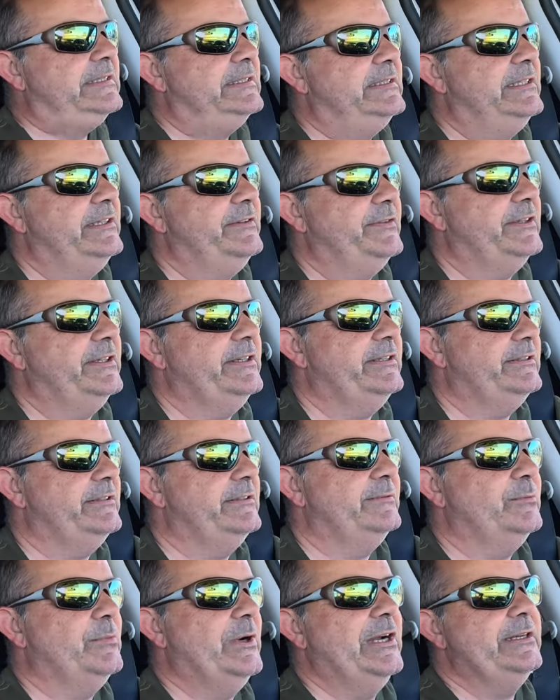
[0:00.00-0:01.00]
if I
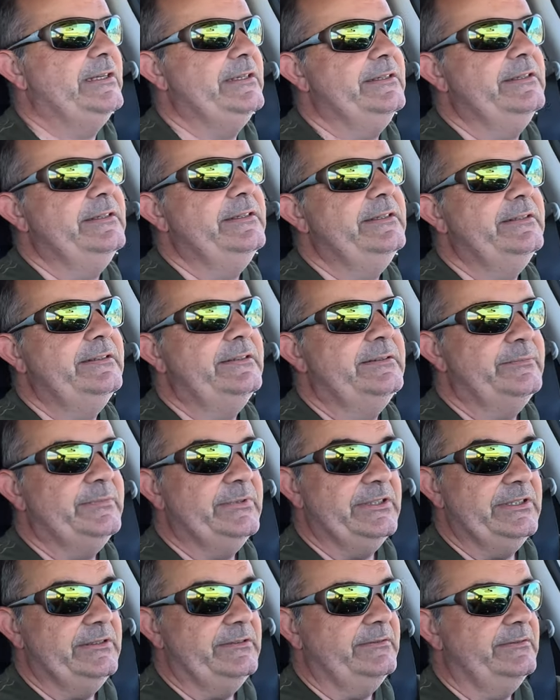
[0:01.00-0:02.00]
can wangle it that
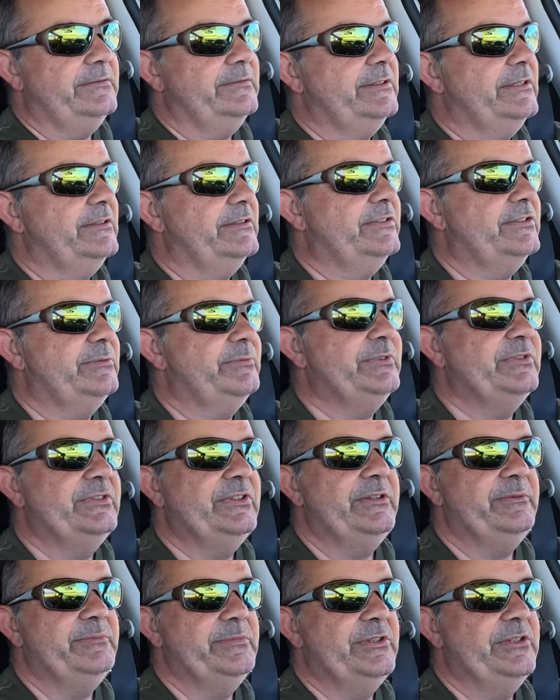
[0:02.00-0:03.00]
my customers
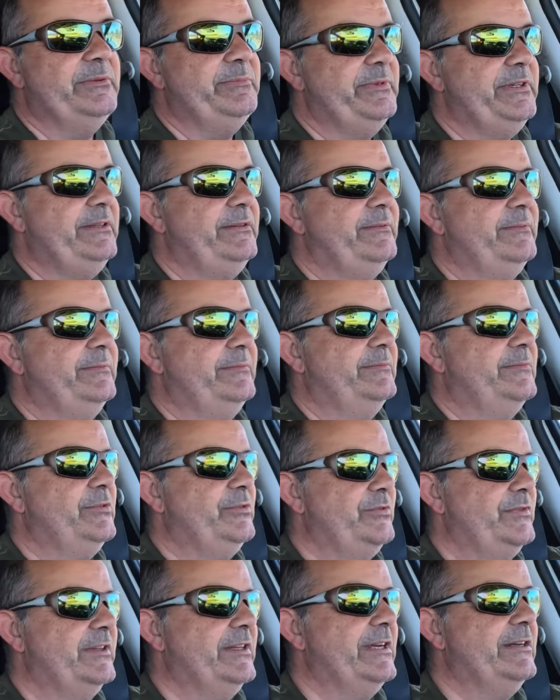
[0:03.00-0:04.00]
don't mind me
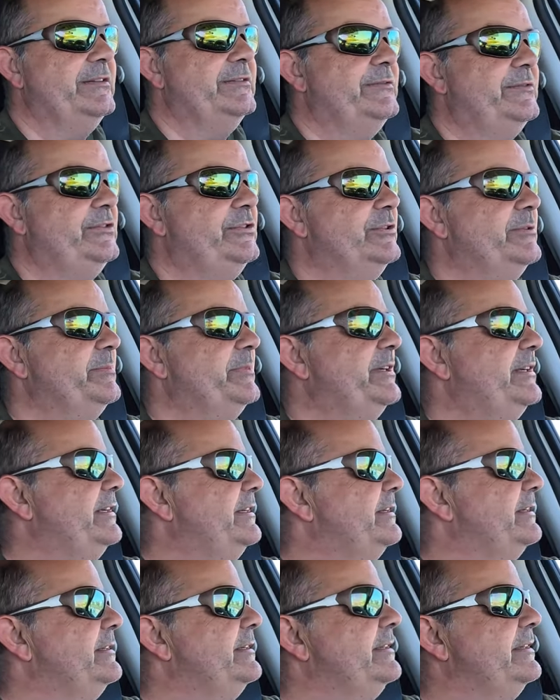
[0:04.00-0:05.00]
moving out of Germany,
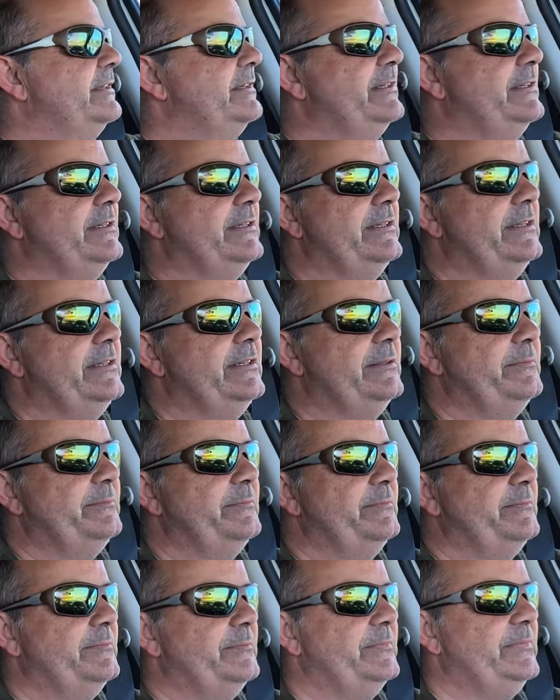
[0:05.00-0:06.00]

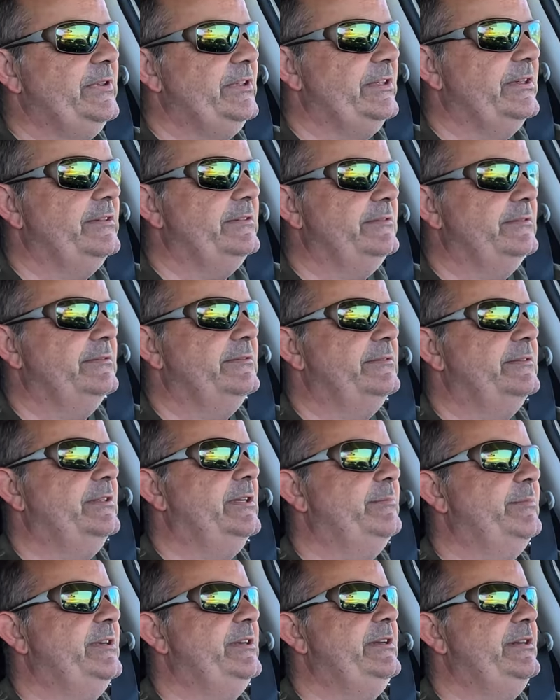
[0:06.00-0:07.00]
um, you know,
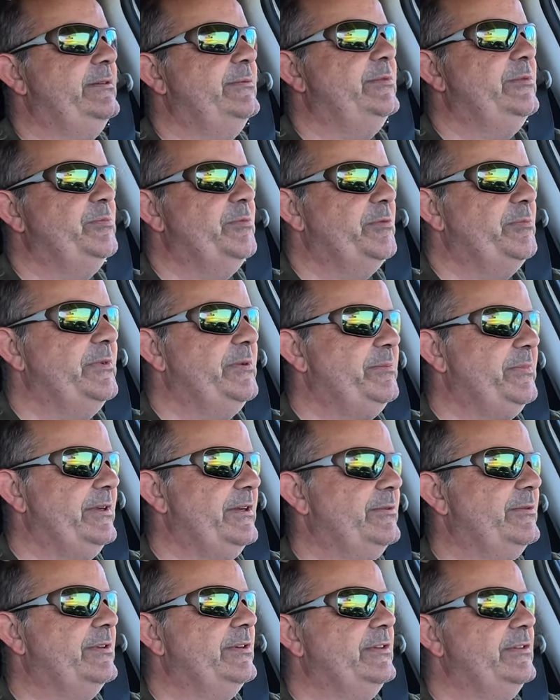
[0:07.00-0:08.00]
coming here would probably be
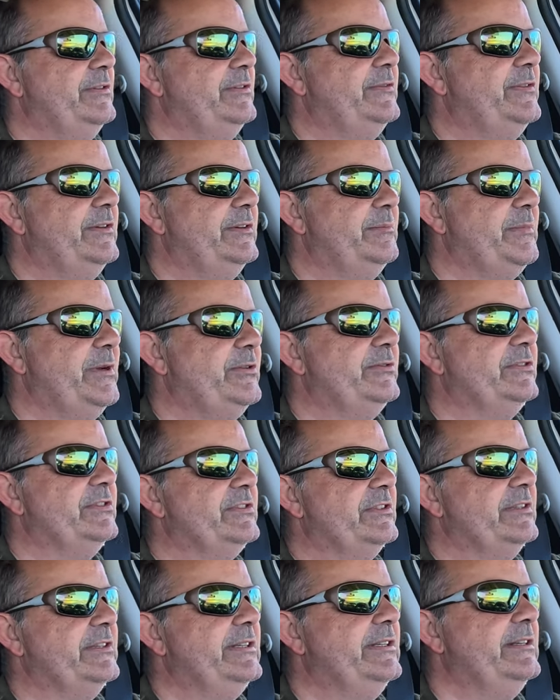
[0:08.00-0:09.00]
quite good for the
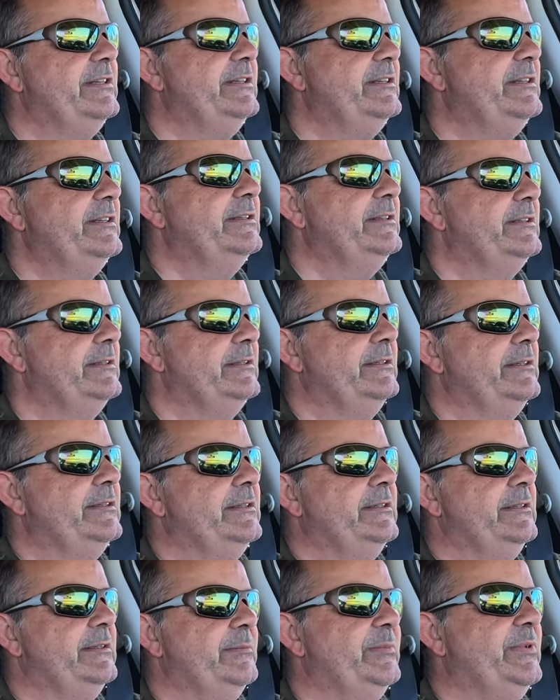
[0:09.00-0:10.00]
motorcycling.
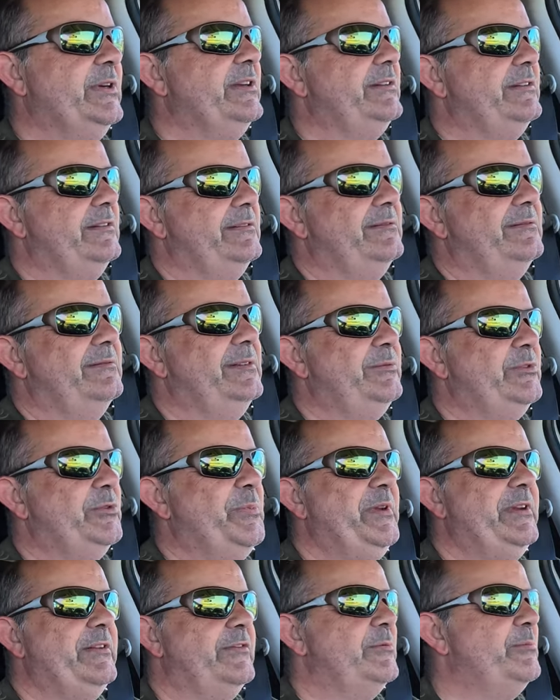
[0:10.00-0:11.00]
But it was
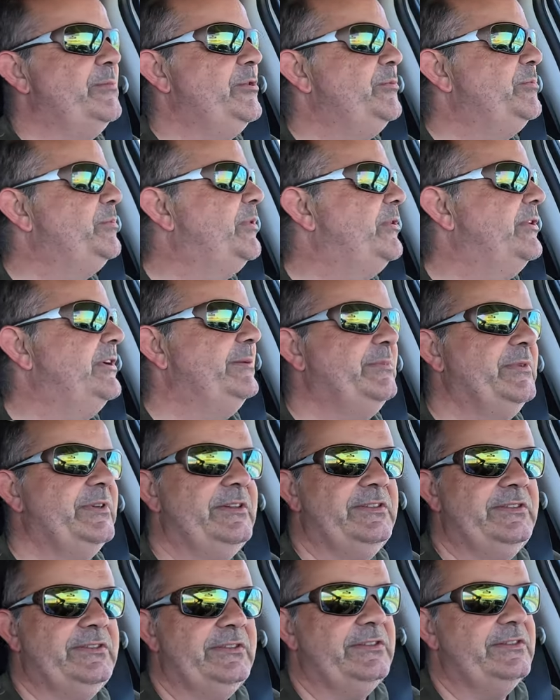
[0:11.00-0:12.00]
of a moot point
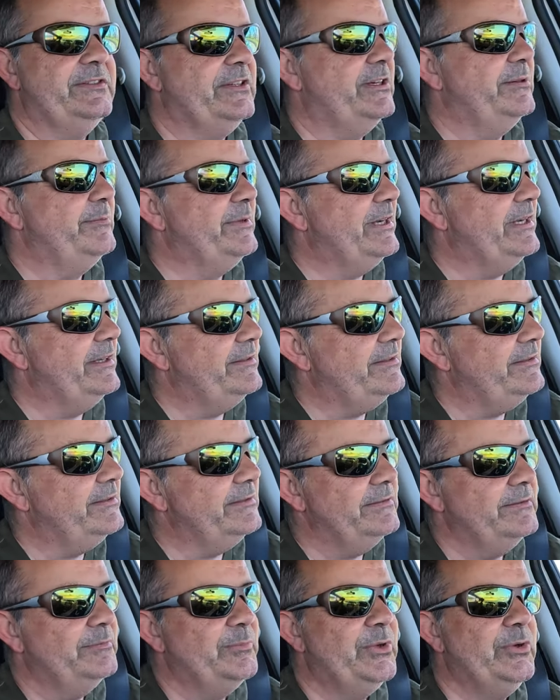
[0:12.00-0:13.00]
because at the time I had the
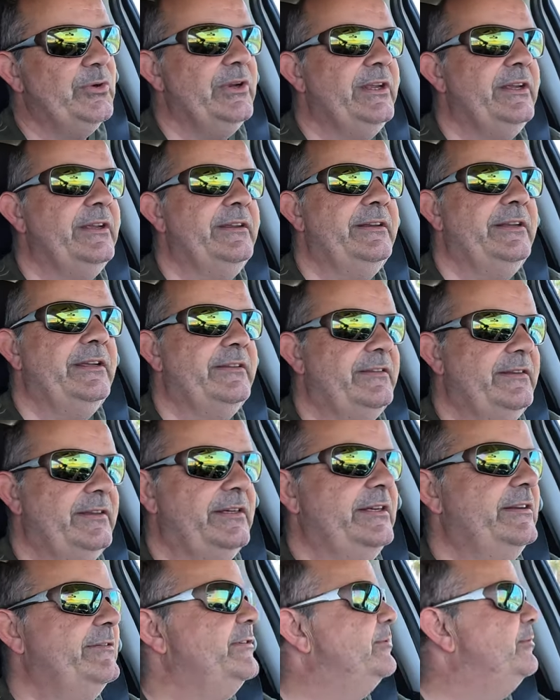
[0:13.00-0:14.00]
bullet and that thing
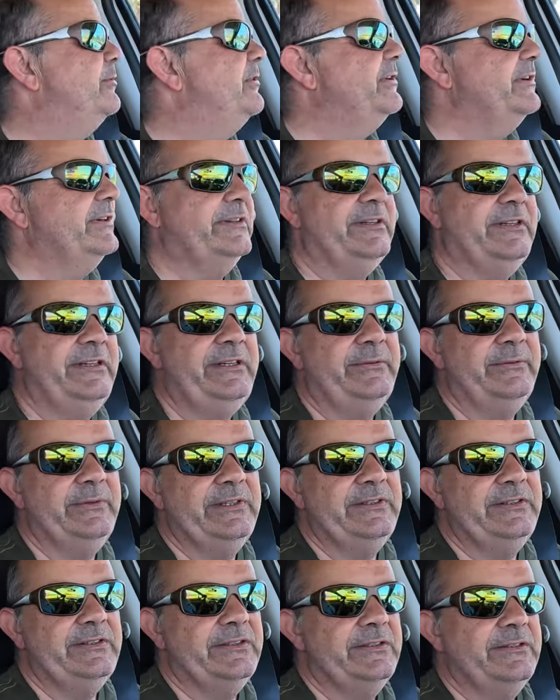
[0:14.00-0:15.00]
never worked
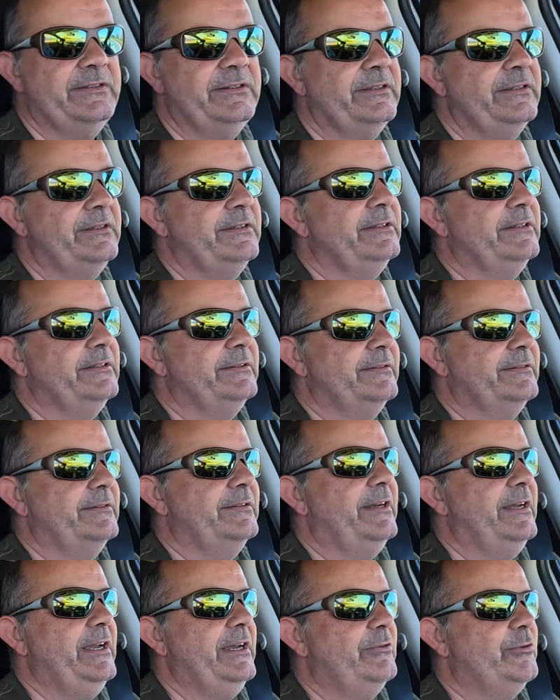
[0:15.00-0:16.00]
anyway. So
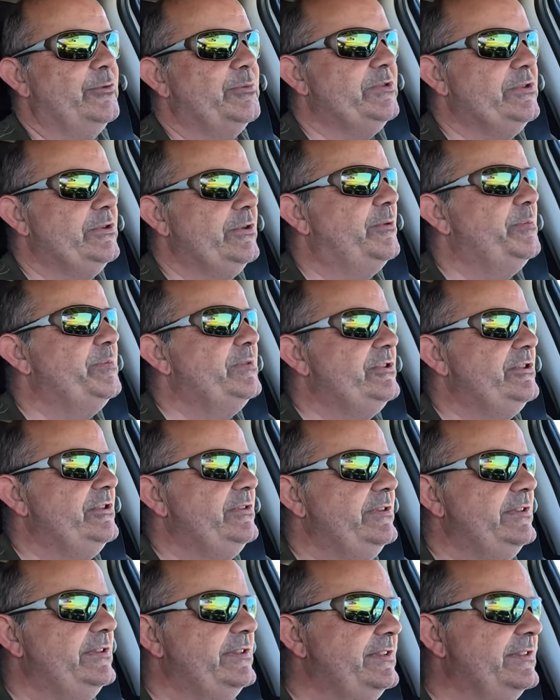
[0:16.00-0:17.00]
I had op
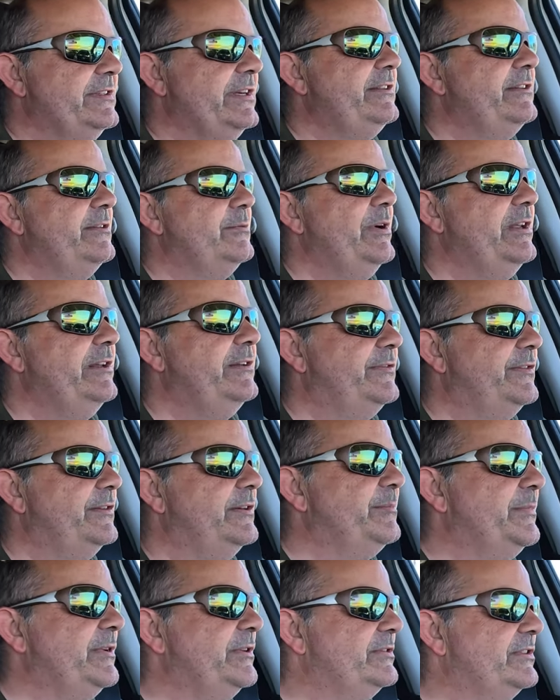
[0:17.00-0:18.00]
opportunities, I had the weather for the
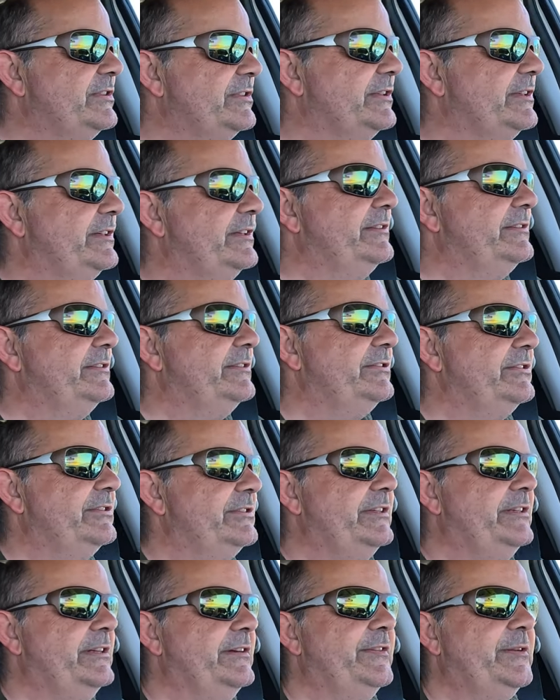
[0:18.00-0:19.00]
motorcycling, I just
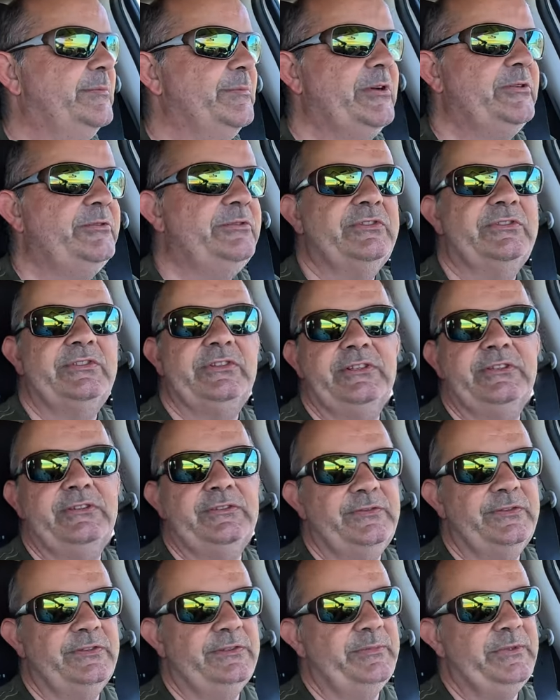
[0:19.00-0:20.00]
didn't In have the motorcycle
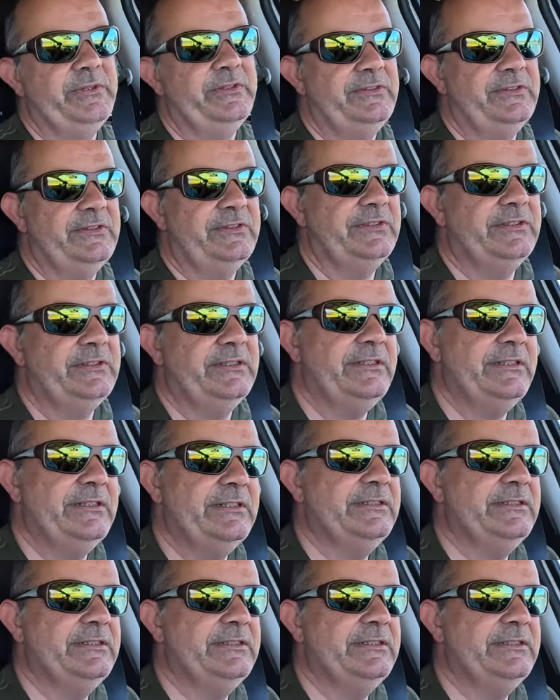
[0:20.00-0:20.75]
for the motorcycling.